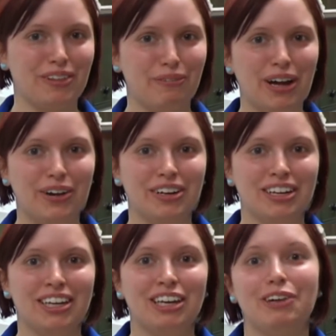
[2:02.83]
the world
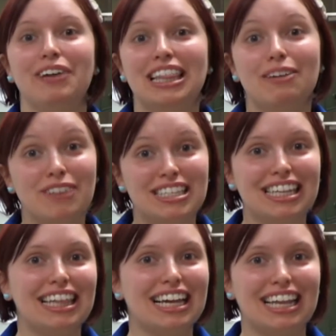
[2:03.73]
who either
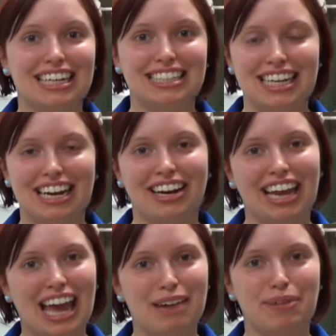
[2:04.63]
visit the collection here in
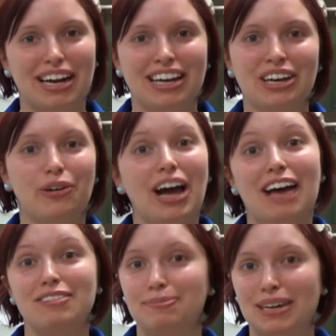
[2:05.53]
Canberra or
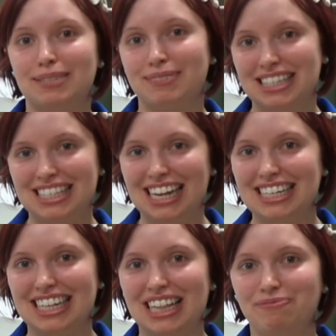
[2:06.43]
have specimens sent
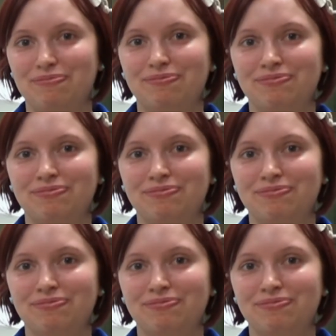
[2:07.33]
to them.